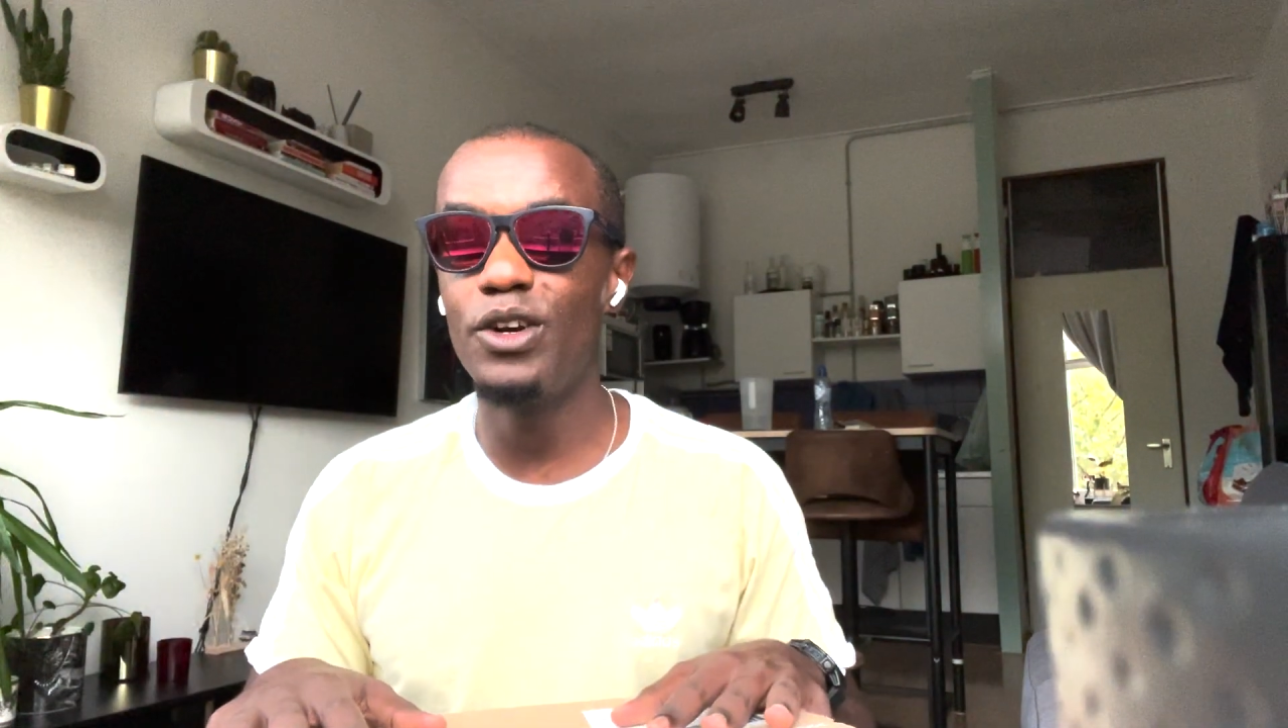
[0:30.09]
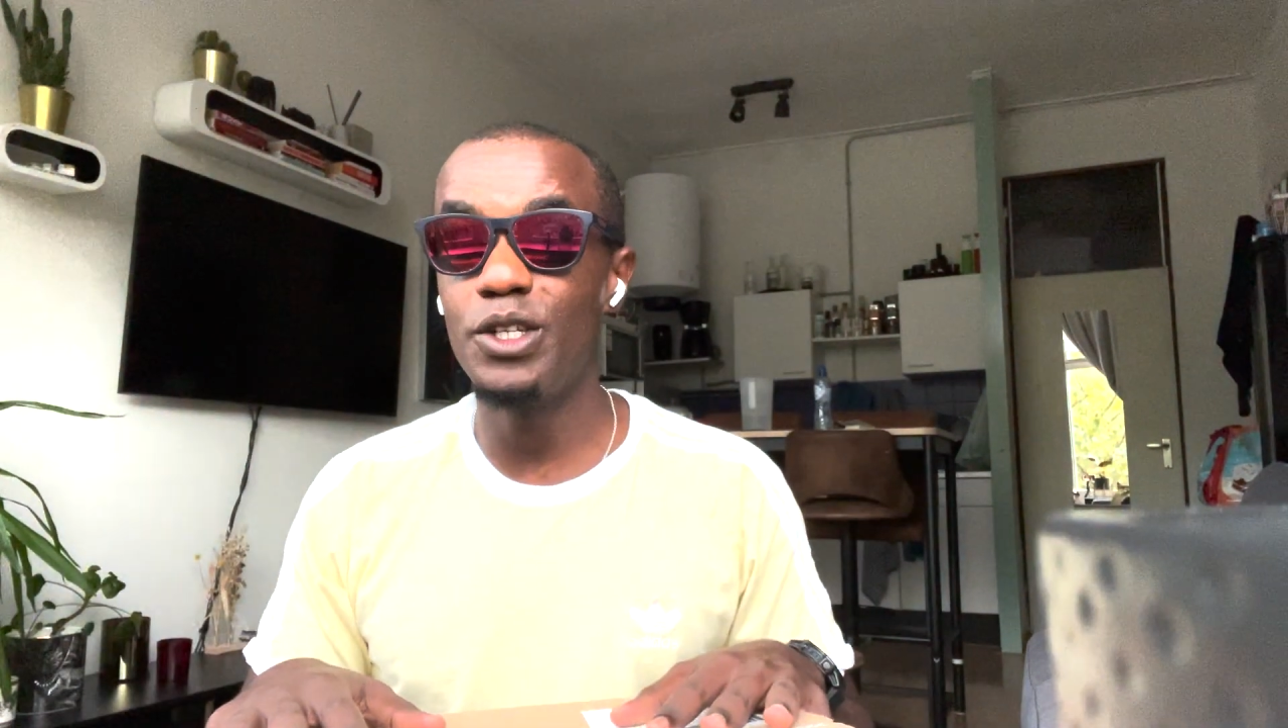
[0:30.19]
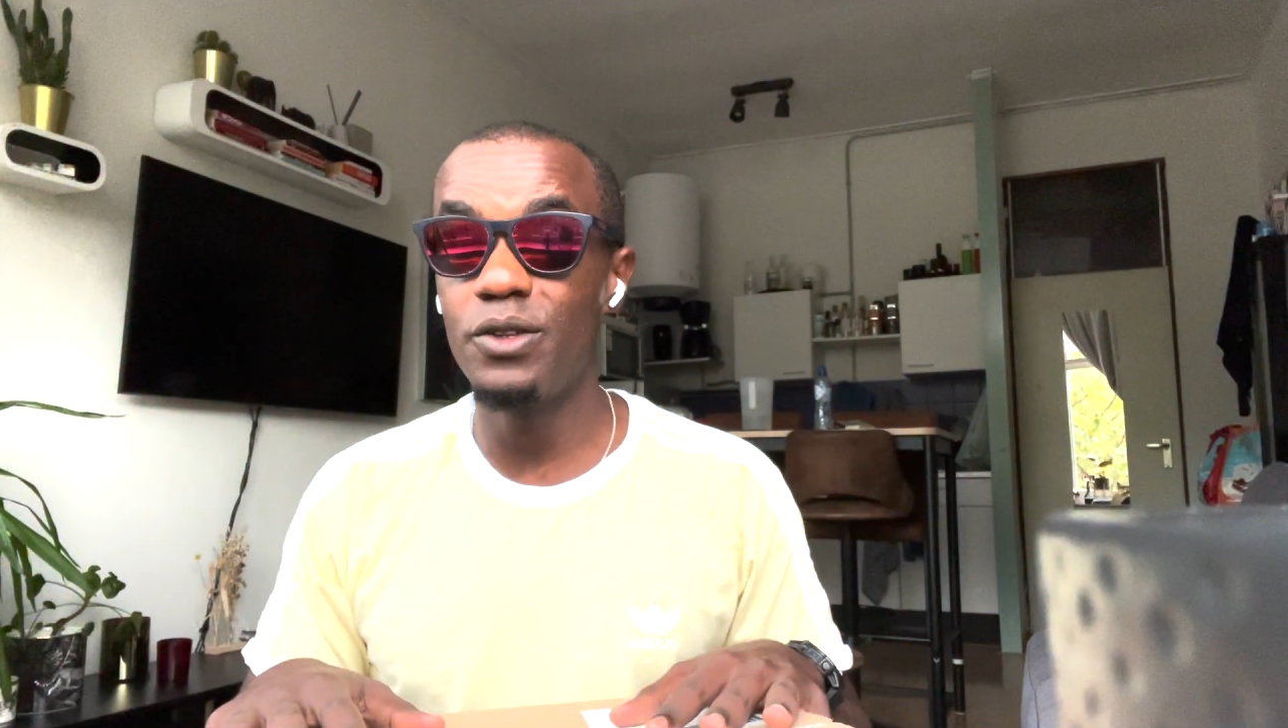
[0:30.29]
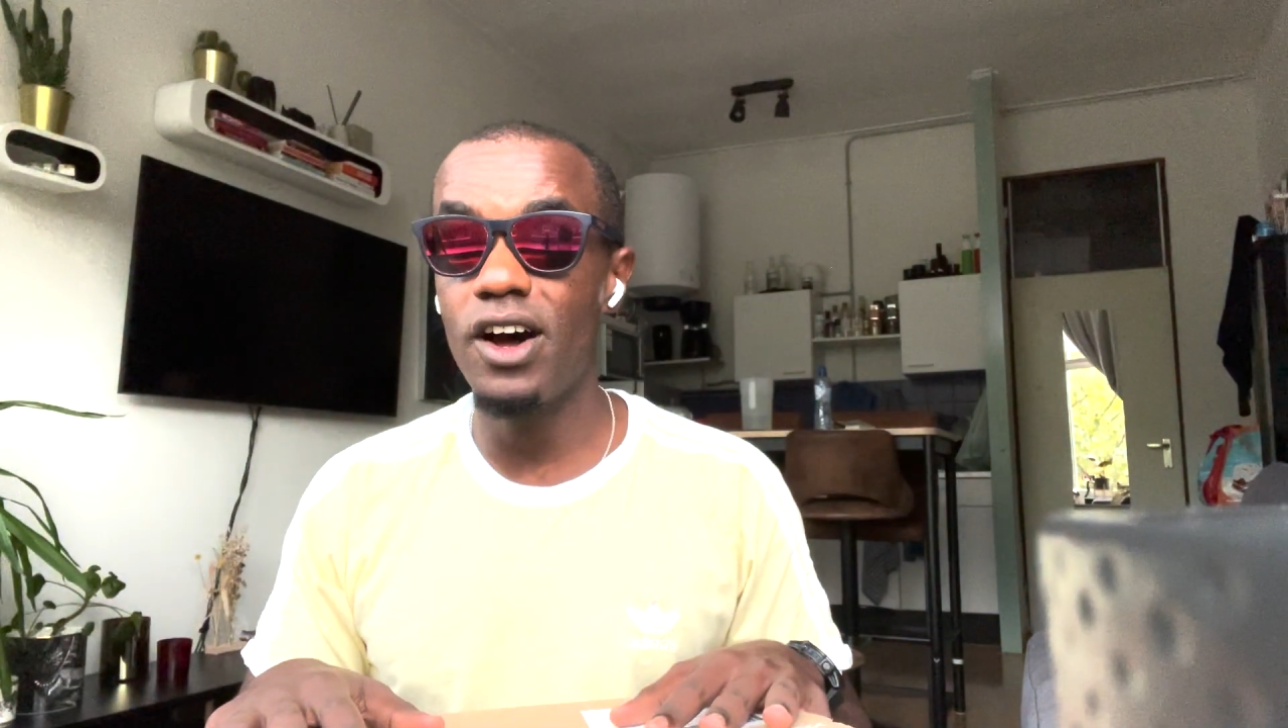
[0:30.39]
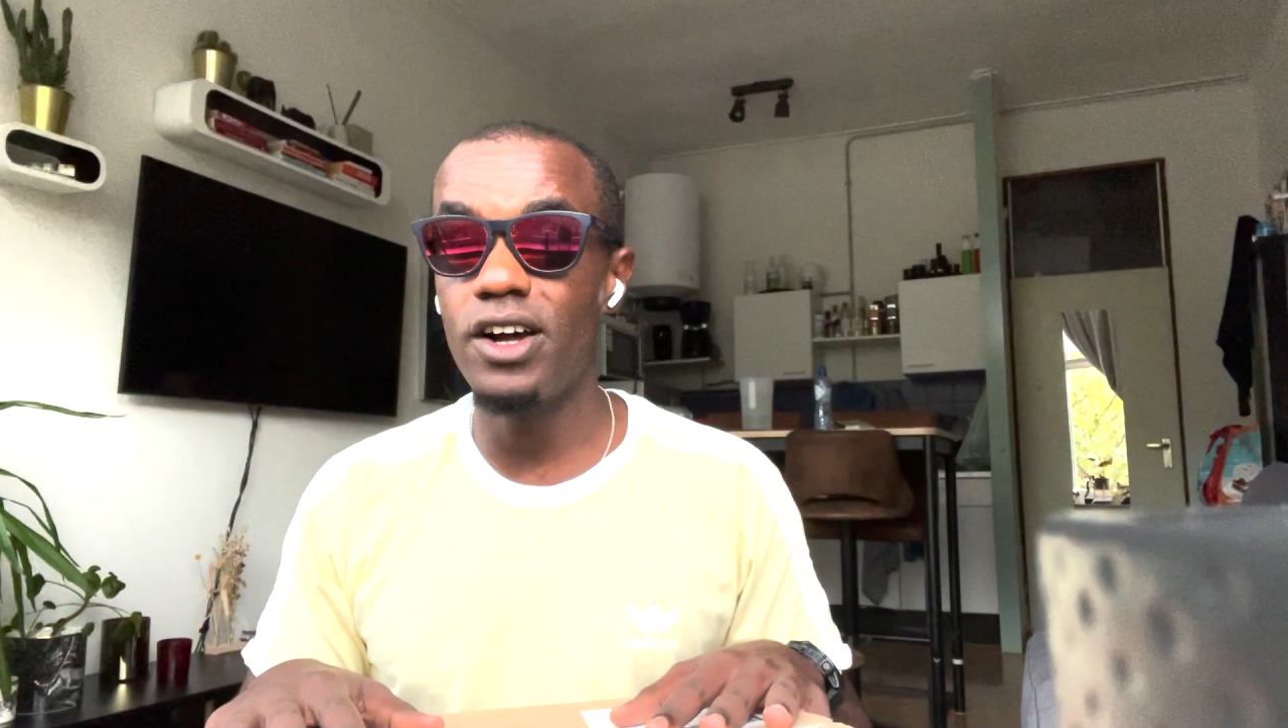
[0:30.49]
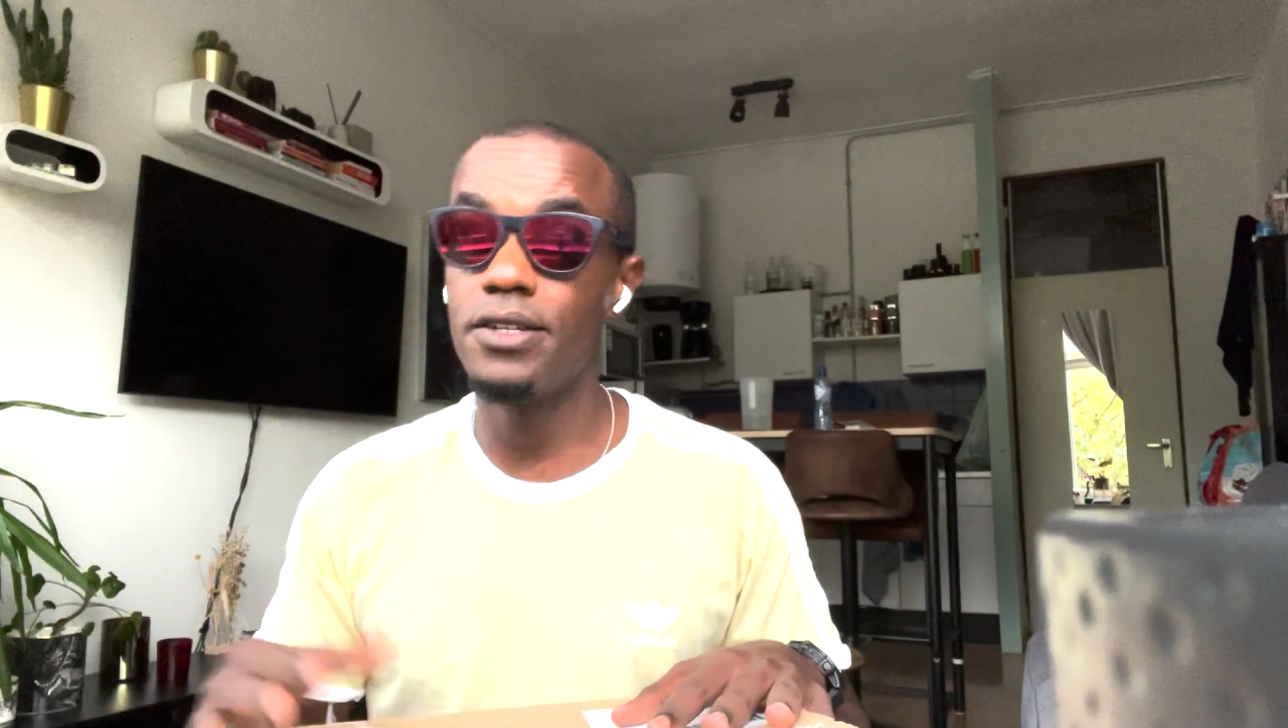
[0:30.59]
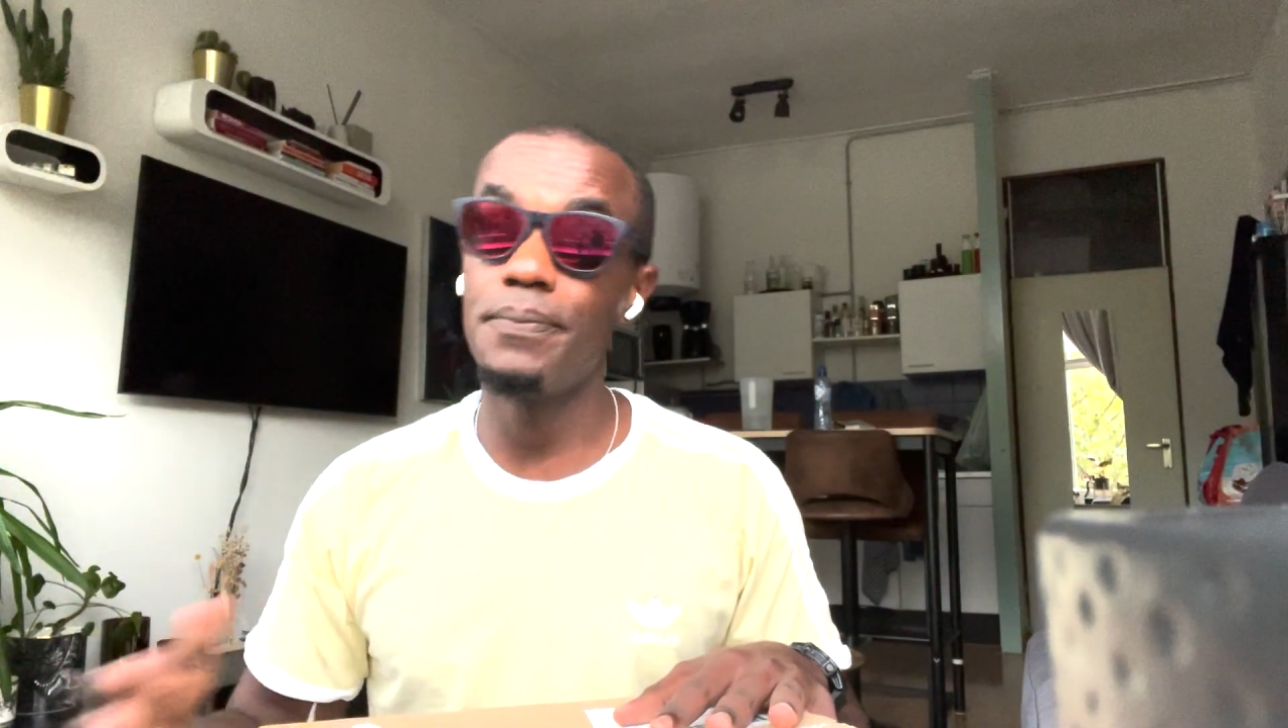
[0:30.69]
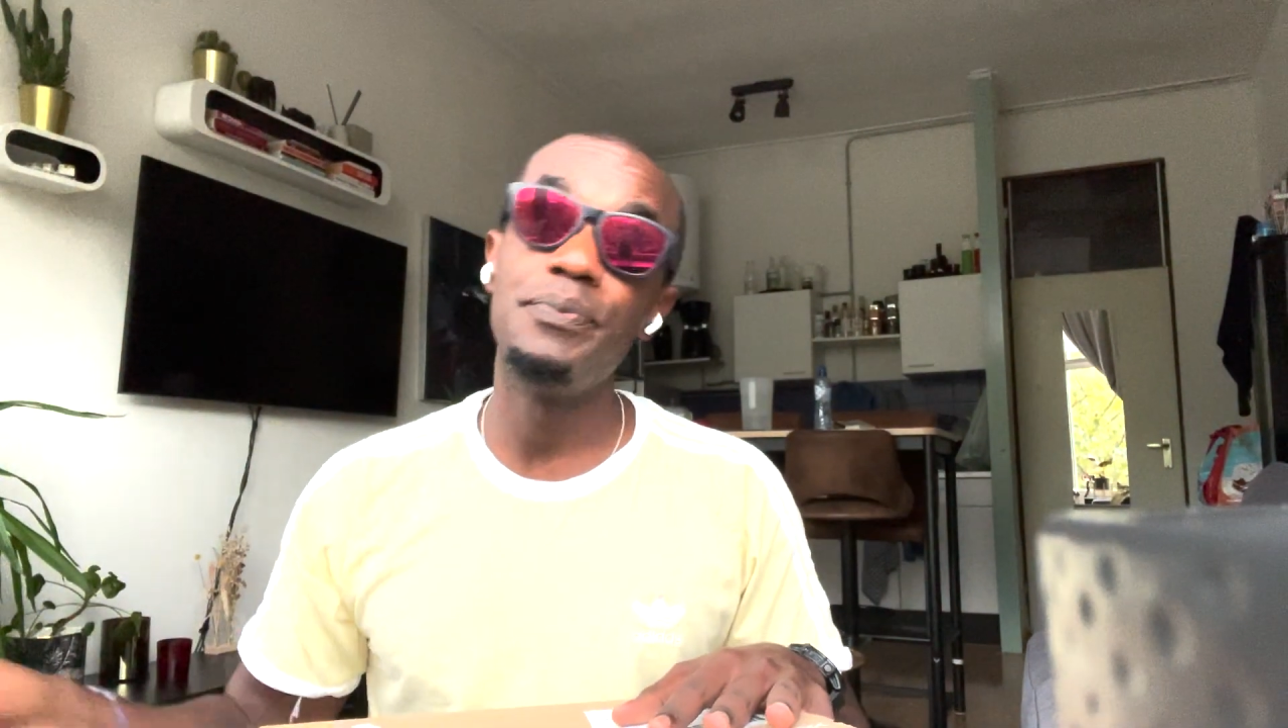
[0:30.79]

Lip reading: do that,